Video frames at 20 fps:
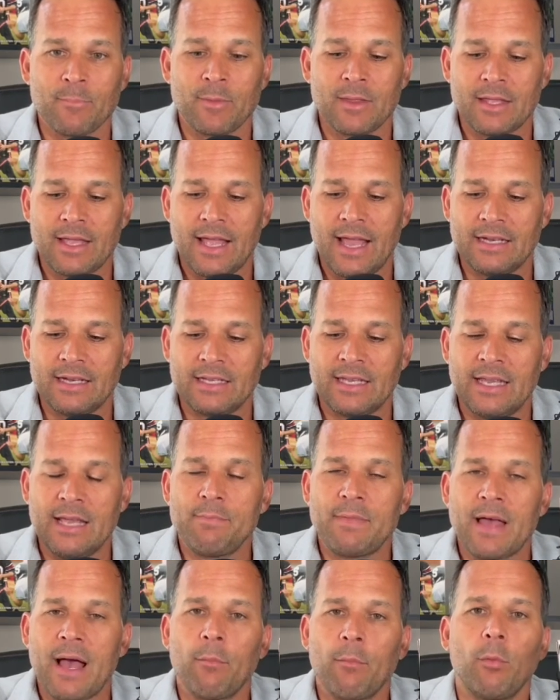and keep
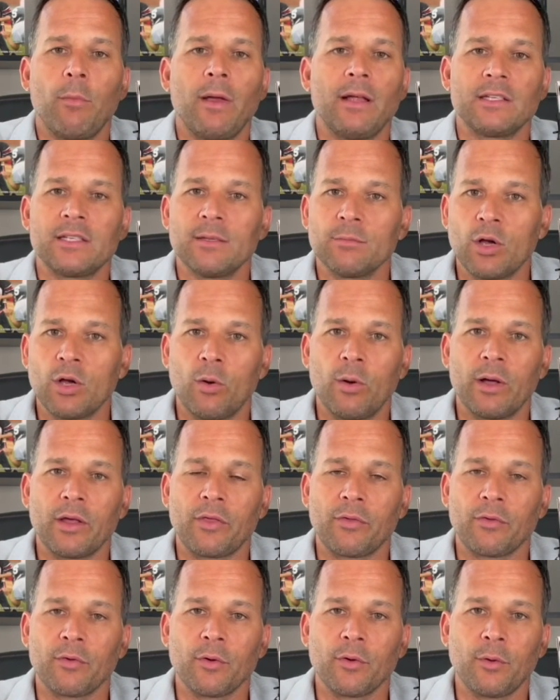that momentum going
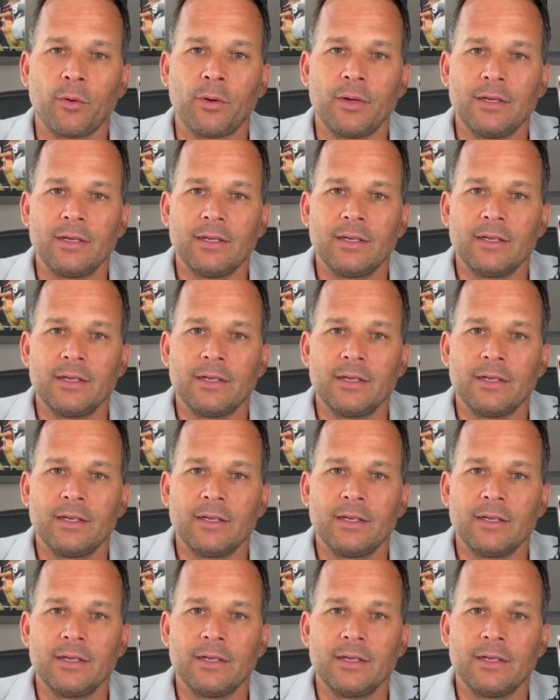through.